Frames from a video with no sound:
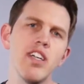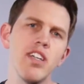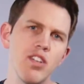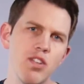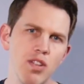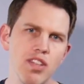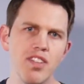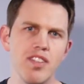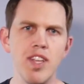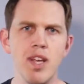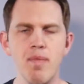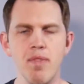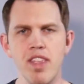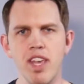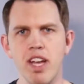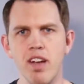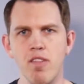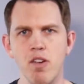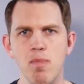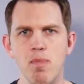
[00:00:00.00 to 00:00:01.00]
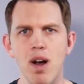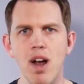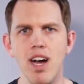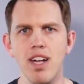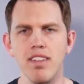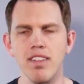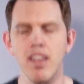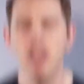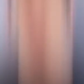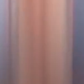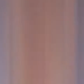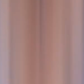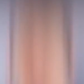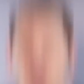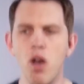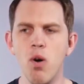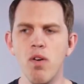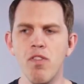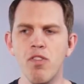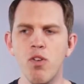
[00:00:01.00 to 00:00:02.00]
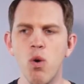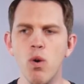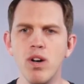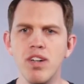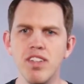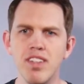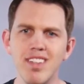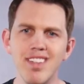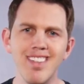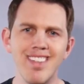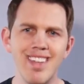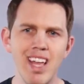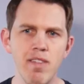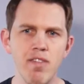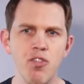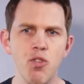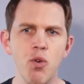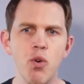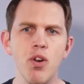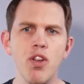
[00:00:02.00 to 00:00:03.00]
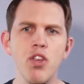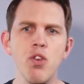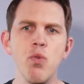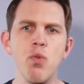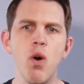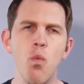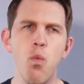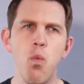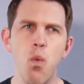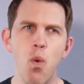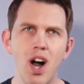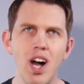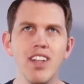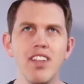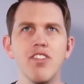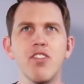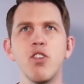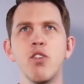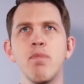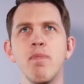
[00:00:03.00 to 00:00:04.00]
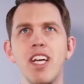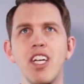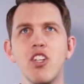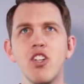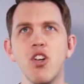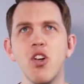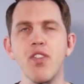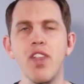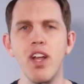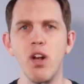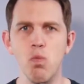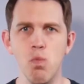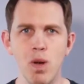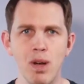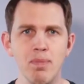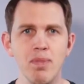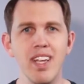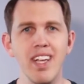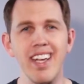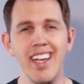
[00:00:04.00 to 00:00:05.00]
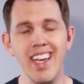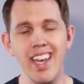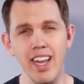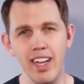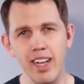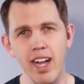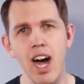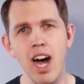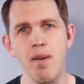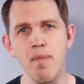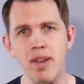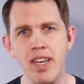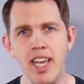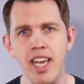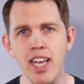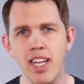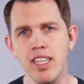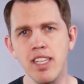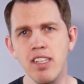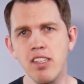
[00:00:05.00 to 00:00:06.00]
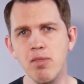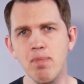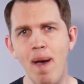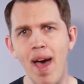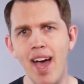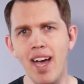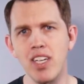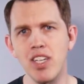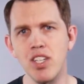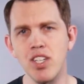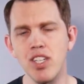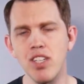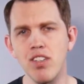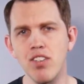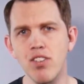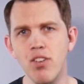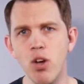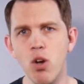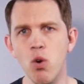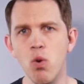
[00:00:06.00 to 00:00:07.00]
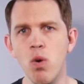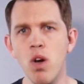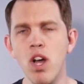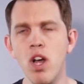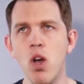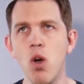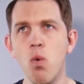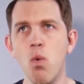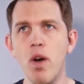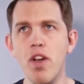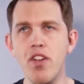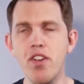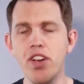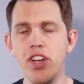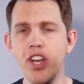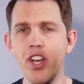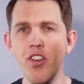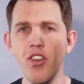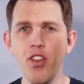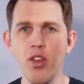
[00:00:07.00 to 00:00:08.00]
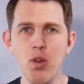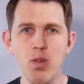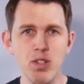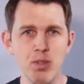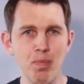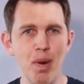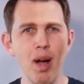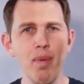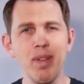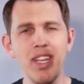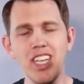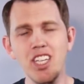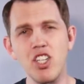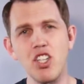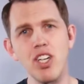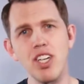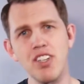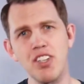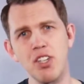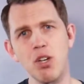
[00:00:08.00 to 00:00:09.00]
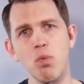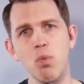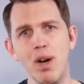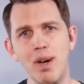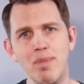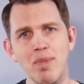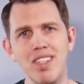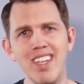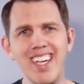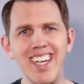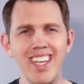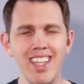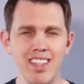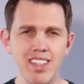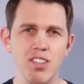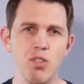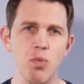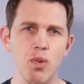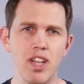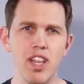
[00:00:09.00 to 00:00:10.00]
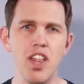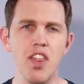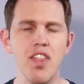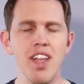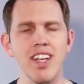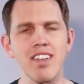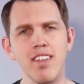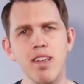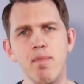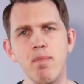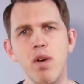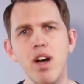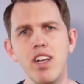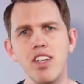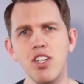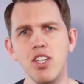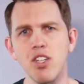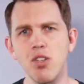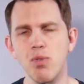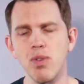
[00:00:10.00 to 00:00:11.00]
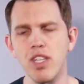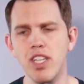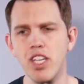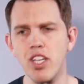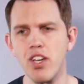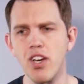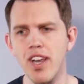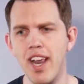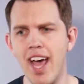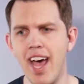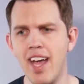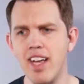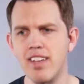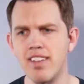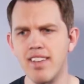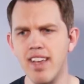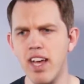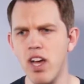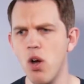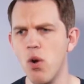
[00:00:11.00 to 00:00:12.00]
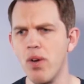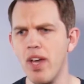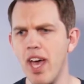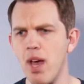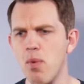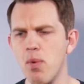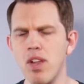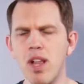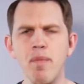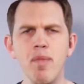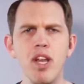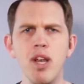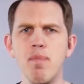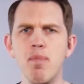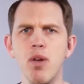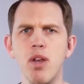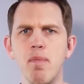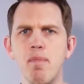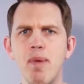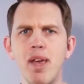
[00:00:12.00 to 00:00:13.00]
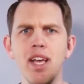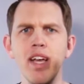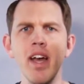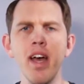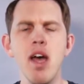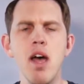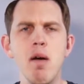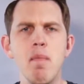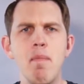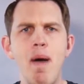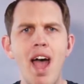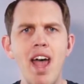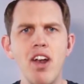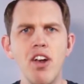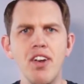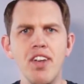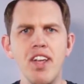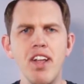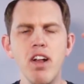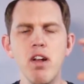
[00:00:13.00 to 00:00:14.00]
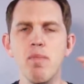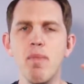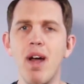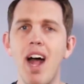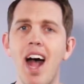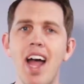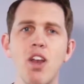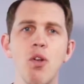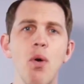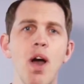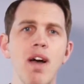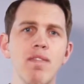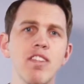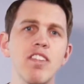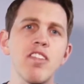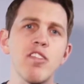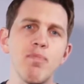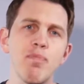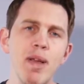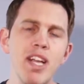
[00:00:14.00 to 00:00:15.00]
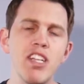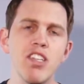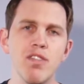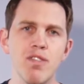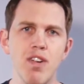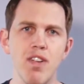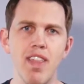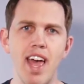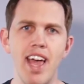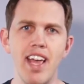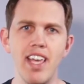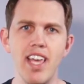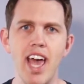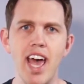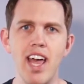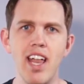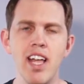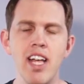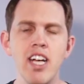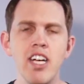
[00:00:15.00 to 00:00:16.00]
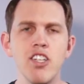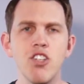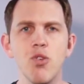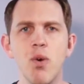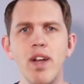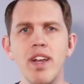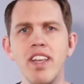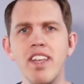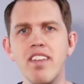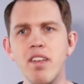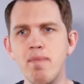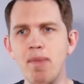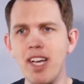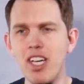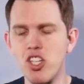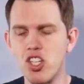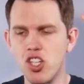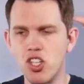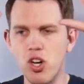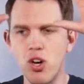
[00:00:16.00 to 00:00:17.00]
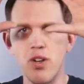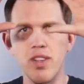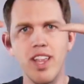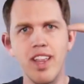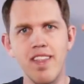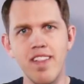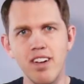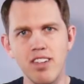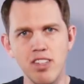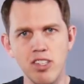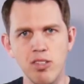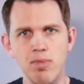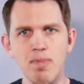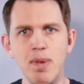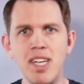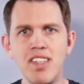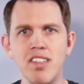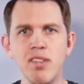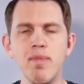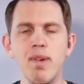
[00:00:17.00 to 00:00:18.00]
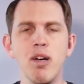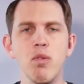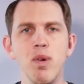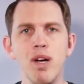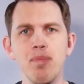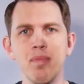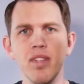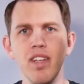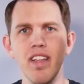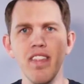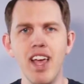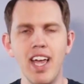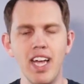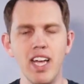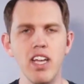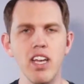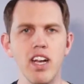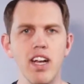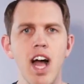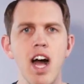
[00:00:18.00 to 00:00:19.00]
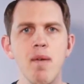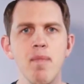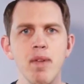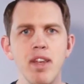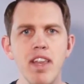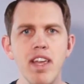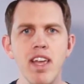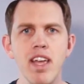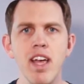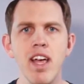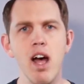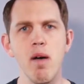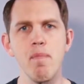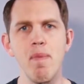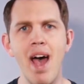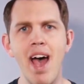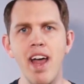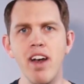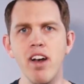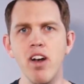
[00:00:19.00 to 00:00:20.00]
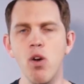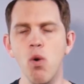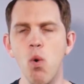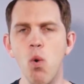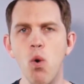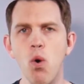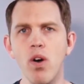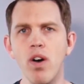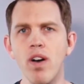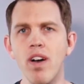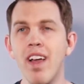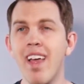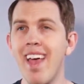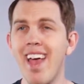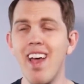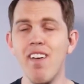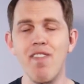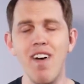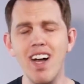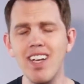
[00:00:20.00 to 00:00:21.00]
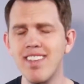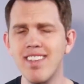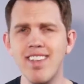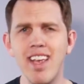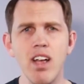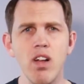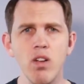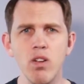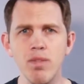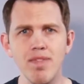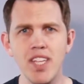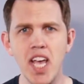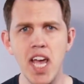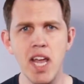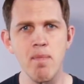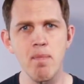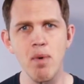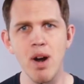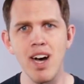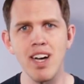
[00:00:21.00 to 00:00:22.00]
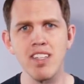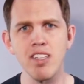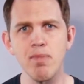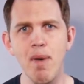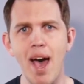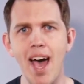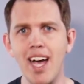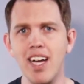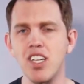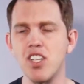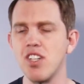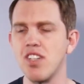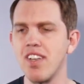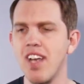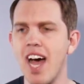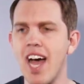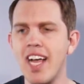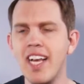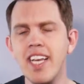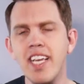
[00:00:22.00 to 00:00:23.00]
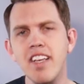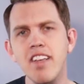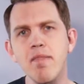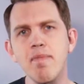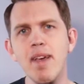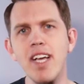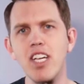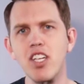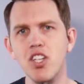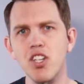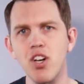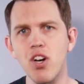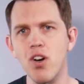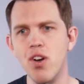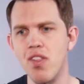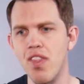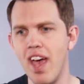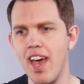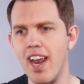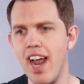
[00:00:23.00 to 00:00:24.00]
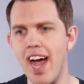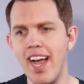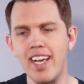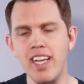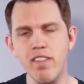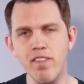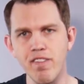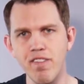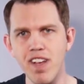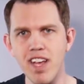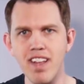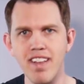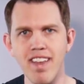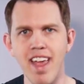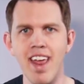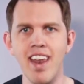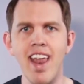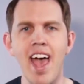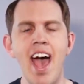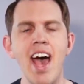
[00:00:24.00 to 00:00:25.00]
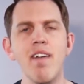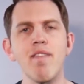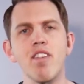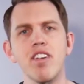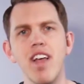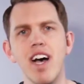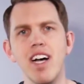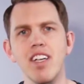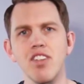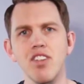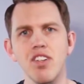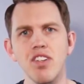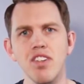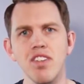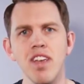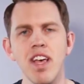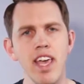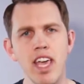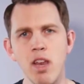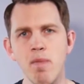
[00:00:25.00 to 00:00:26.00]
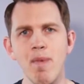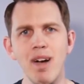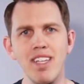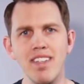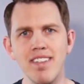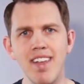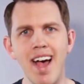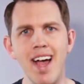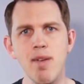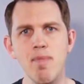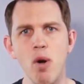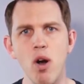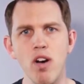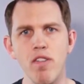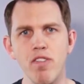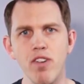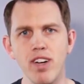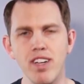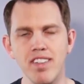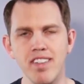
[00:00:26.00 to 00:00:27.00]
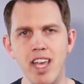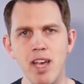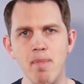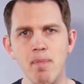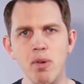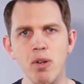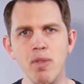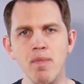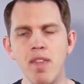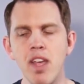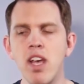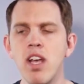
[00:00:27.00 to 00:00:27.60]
Do the same thing for bronze. Now, of course, step 4, you want to make sure that your website can accommodate these packages. So what you're going to do is probably adjust your website. And this is one of the things that Broad Street's really good at. You say, okay, well, I'm going to put a big banner here, but I don't have a space for that yet. So I need to make sure that there's a space on my website that can accommodate a banner. Or if I sell 10 bronze packages, I need to make sure that I can fit 10 advertisers in my sidebar, for example.